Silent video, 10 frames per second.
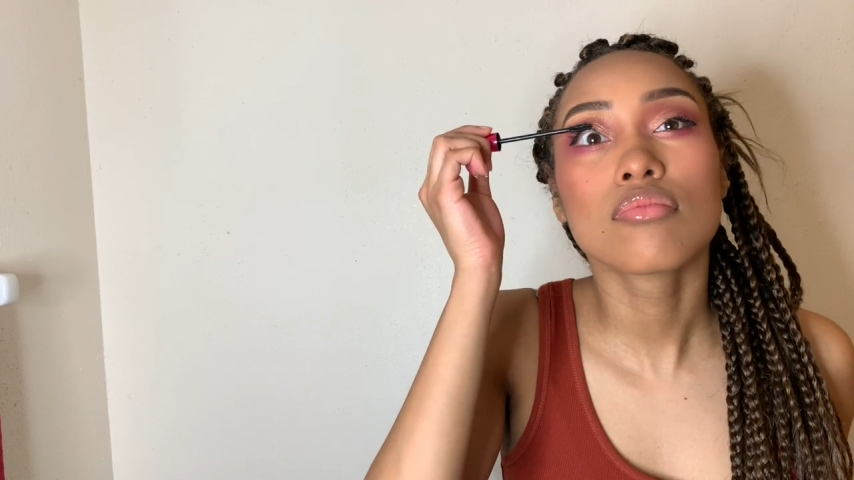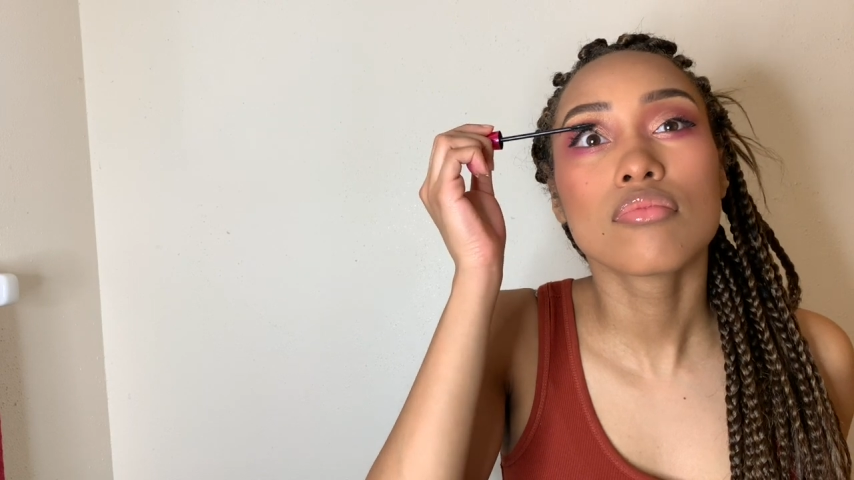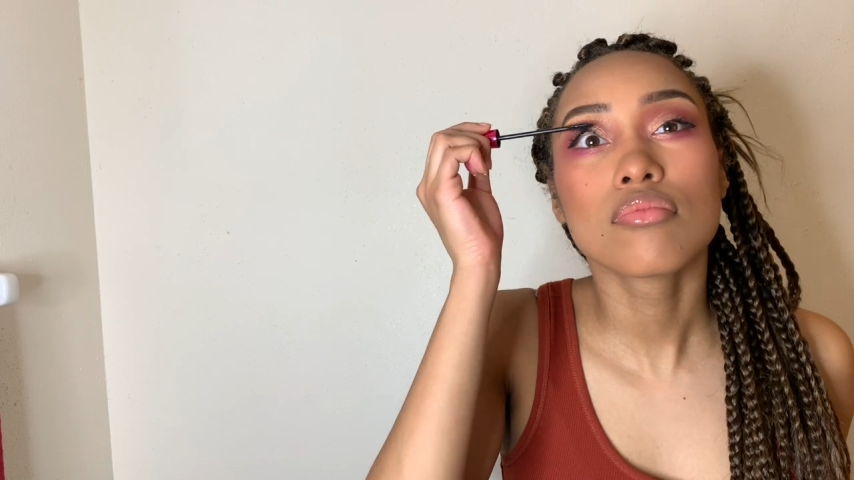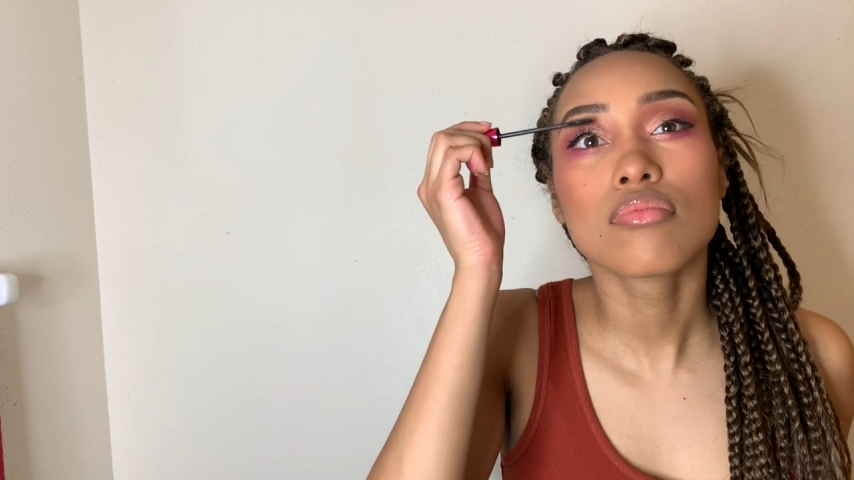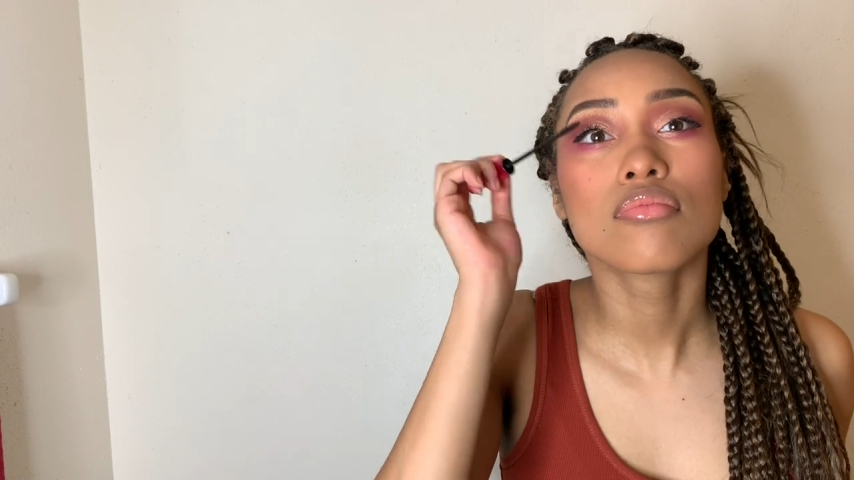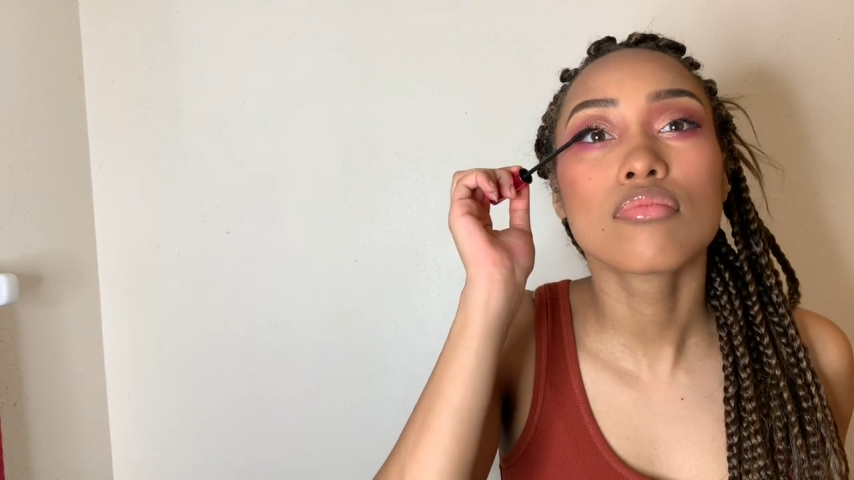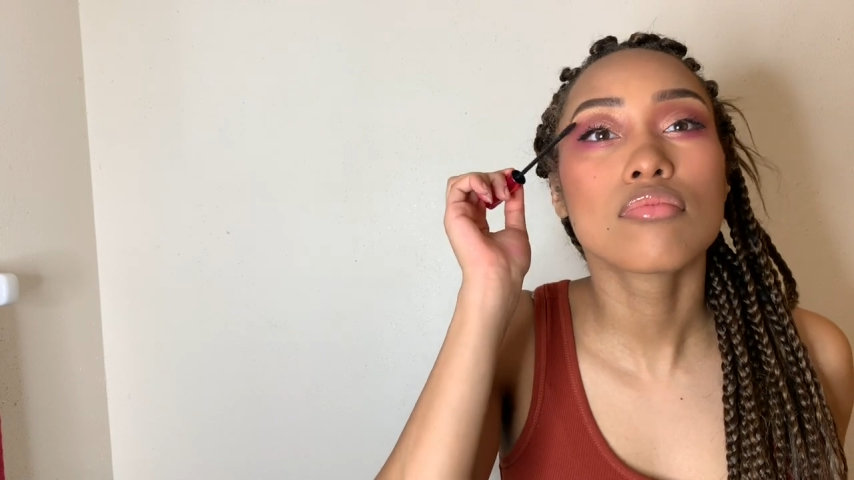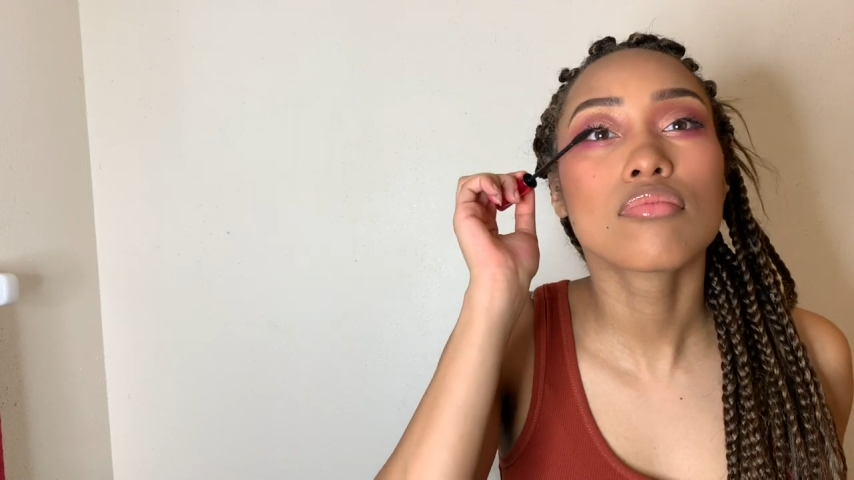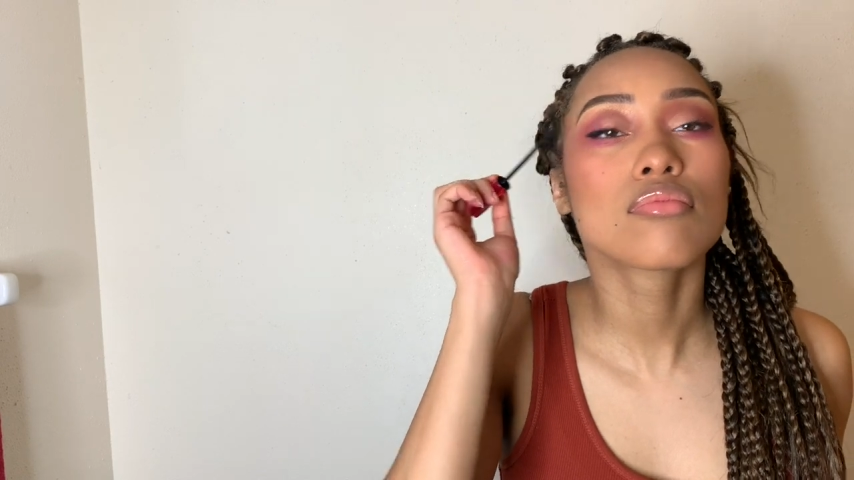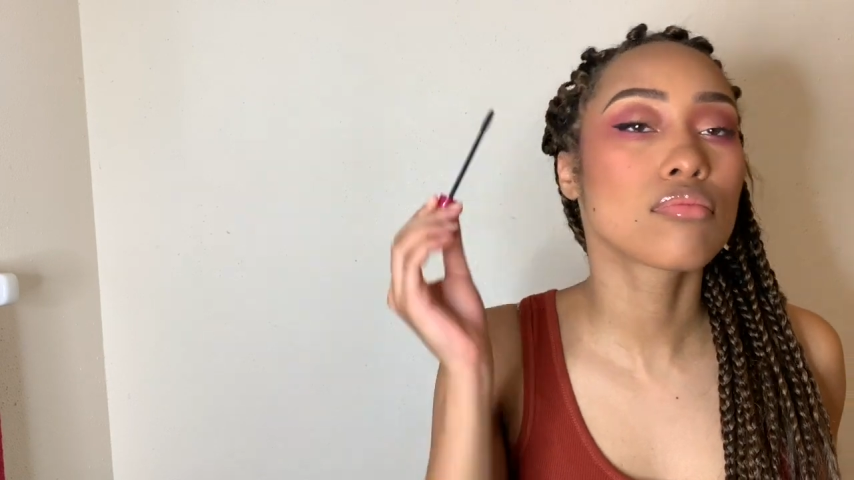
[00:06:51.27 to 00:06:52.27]
This one,
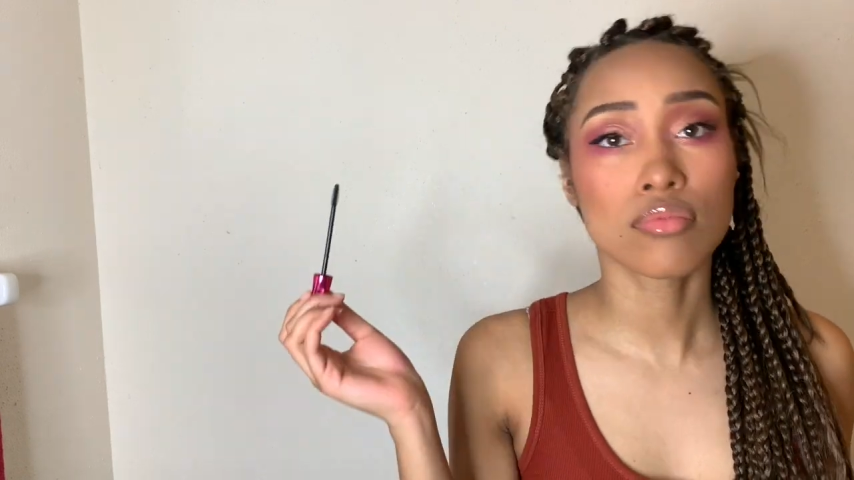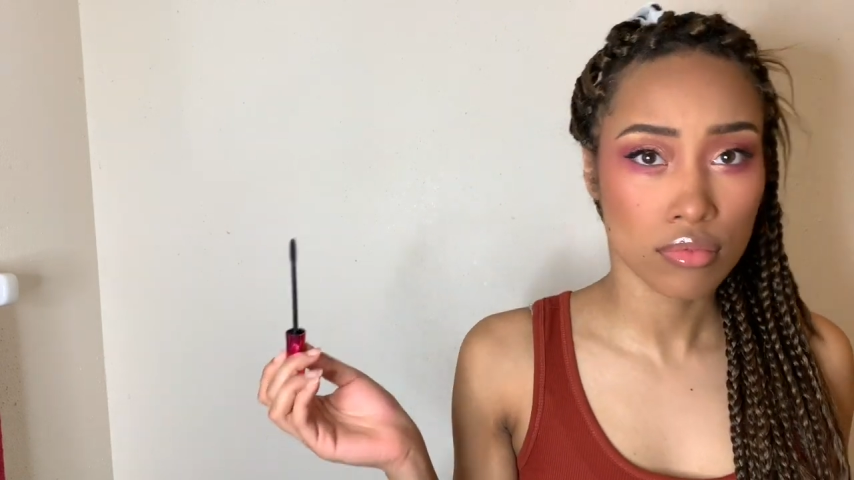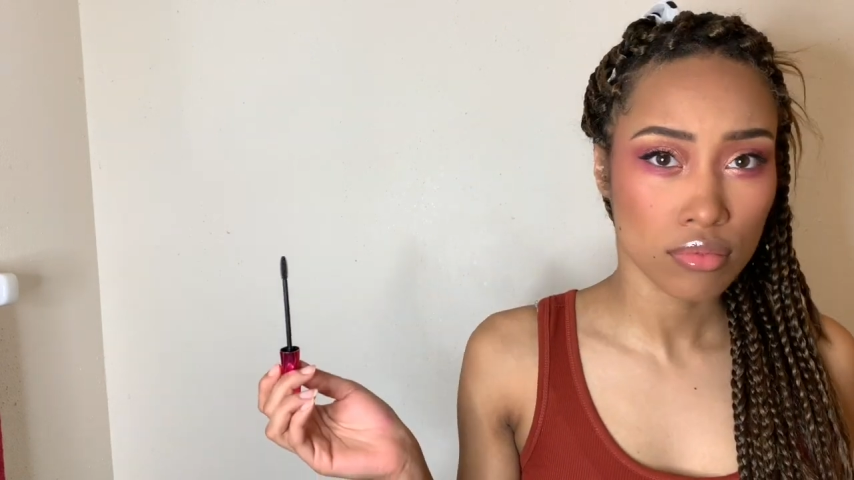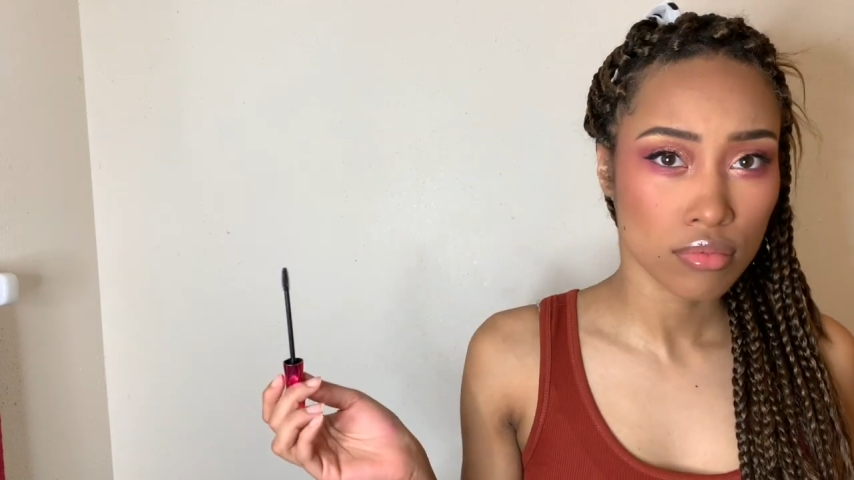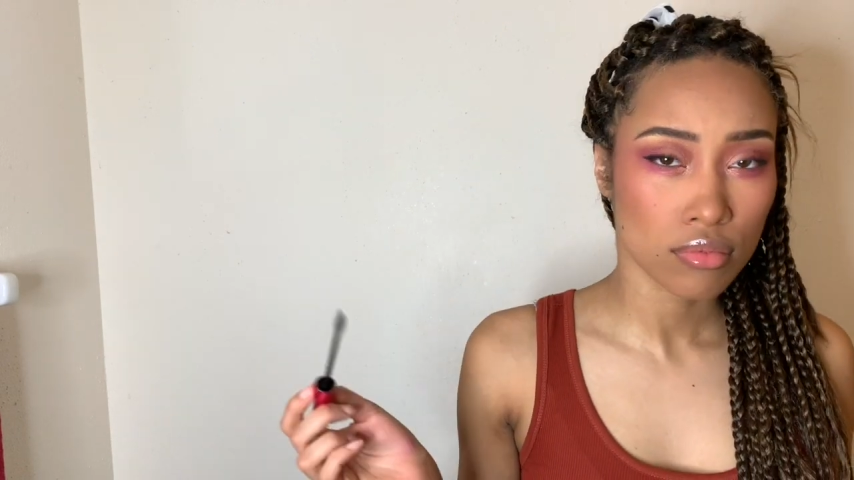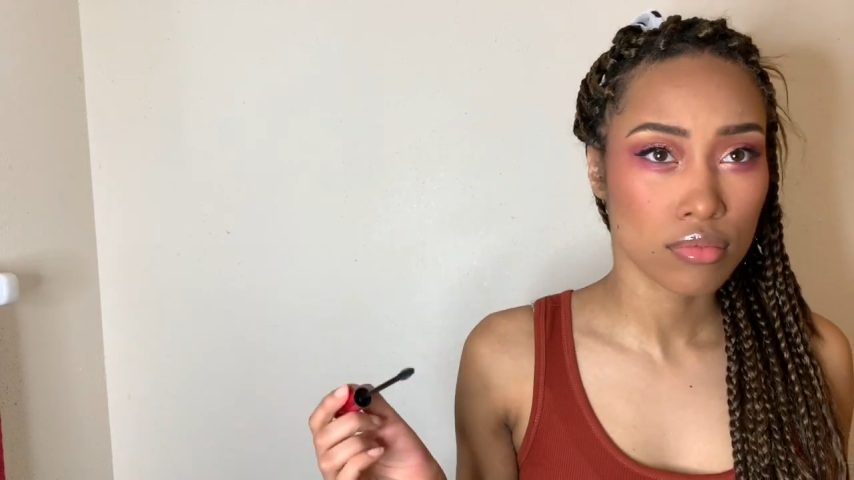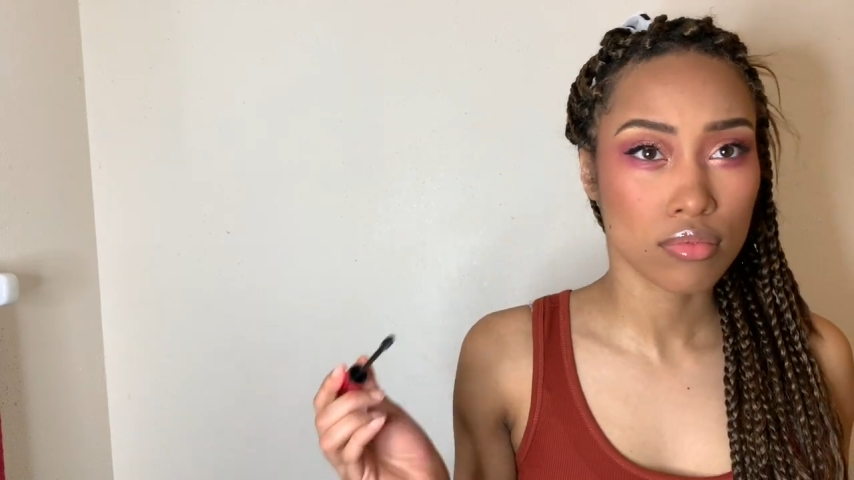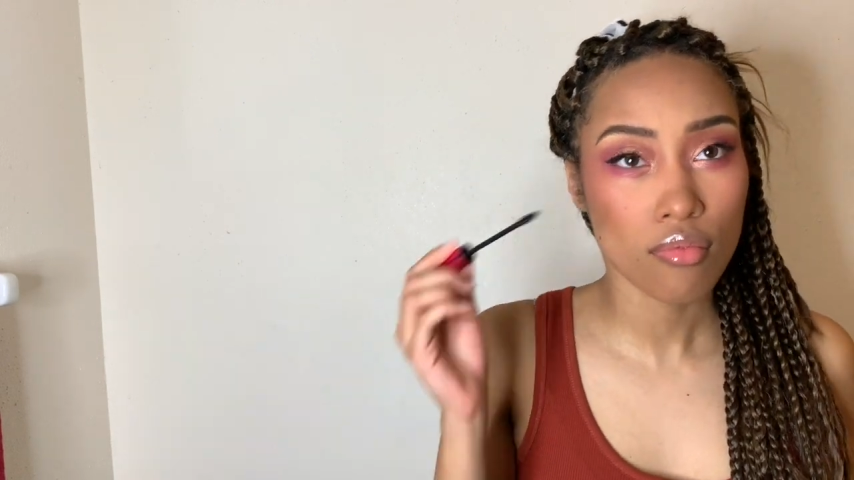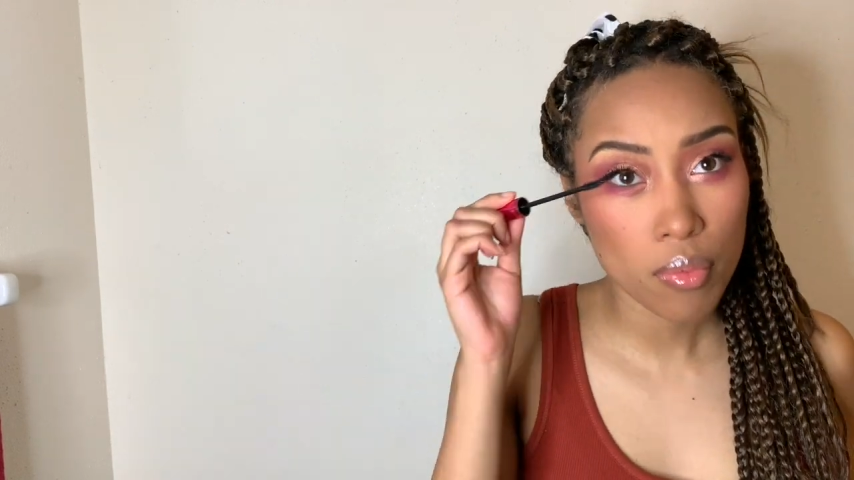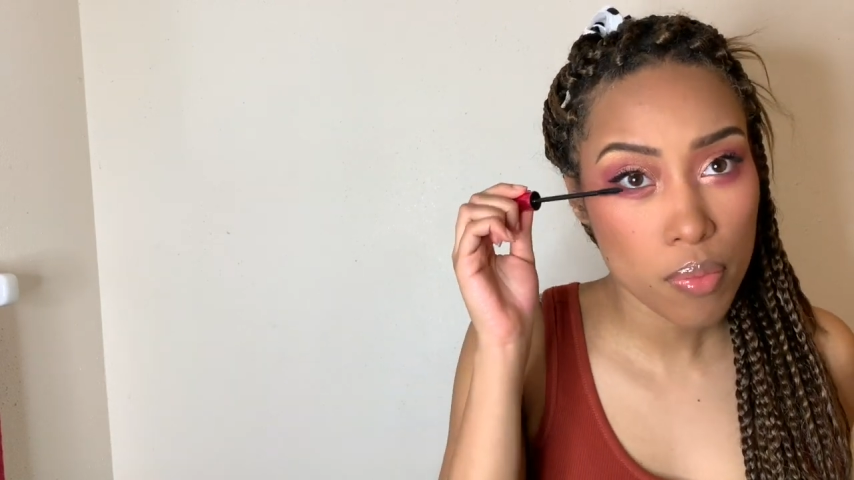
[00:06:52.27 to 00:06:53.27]
I don't do it as
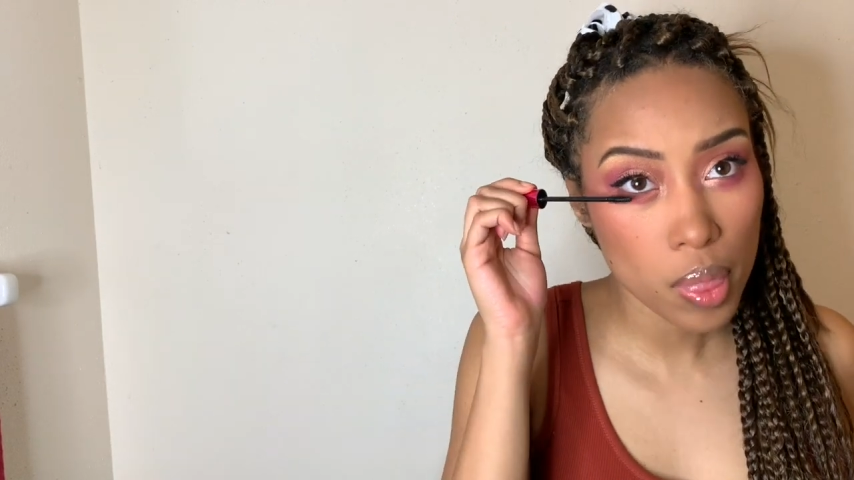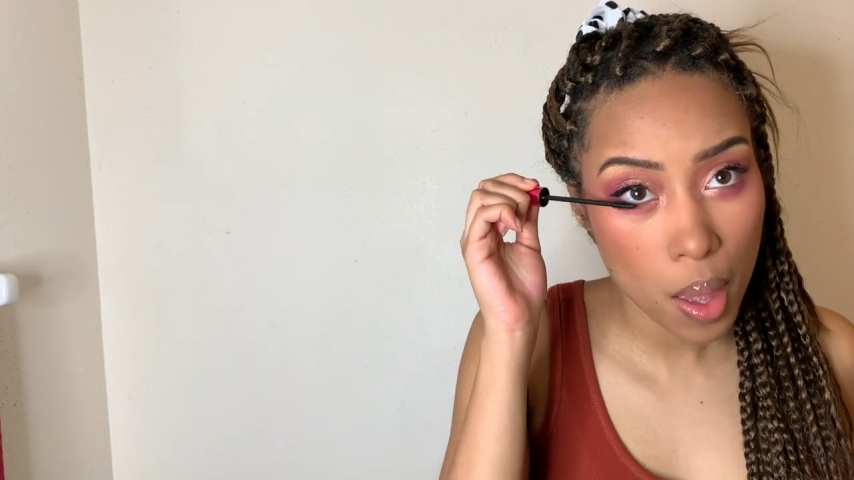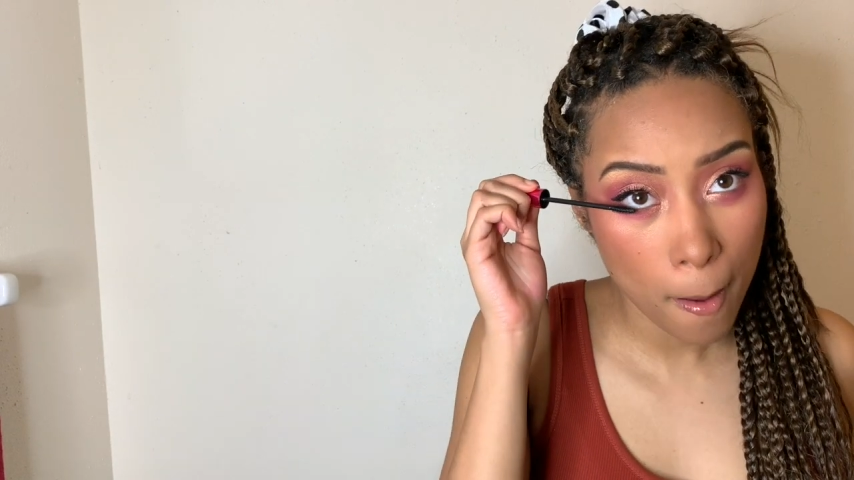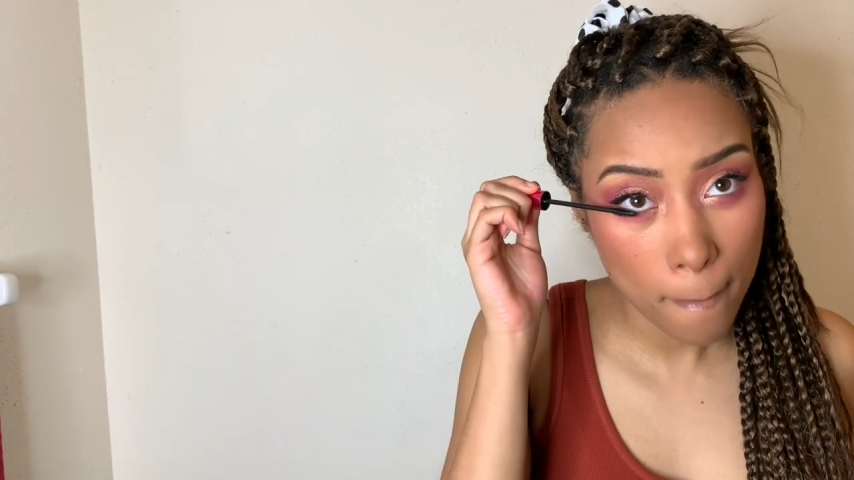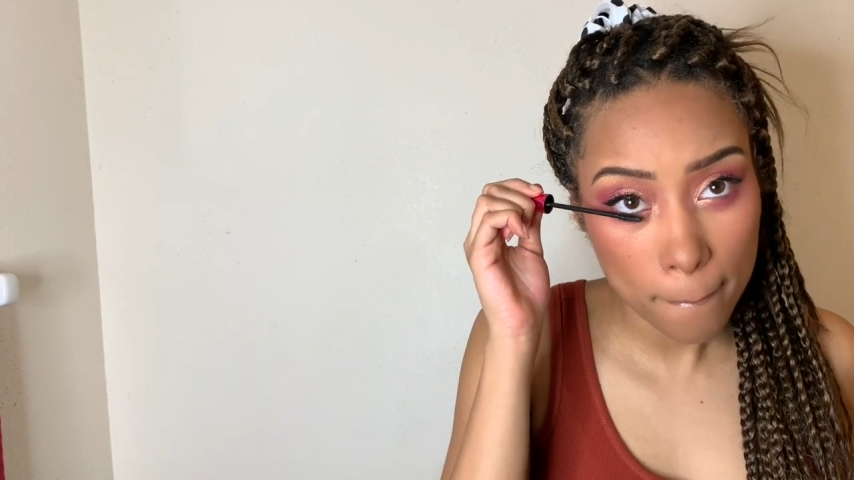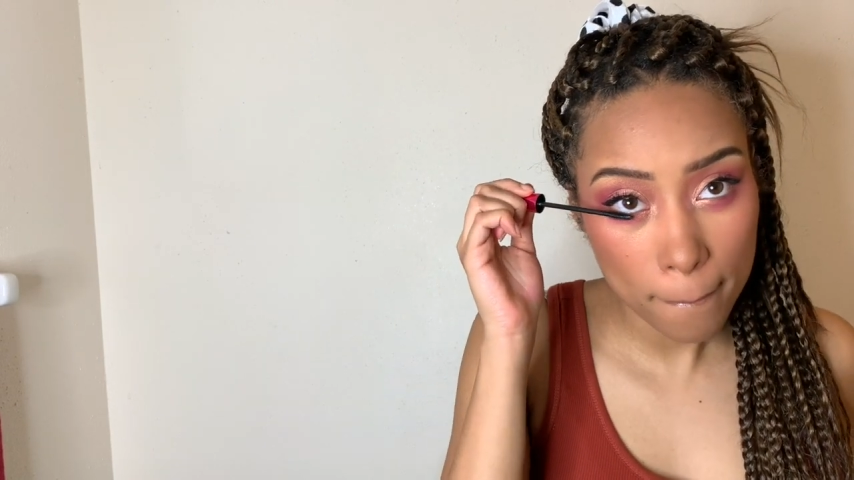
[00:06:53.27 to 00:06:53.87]
much, so.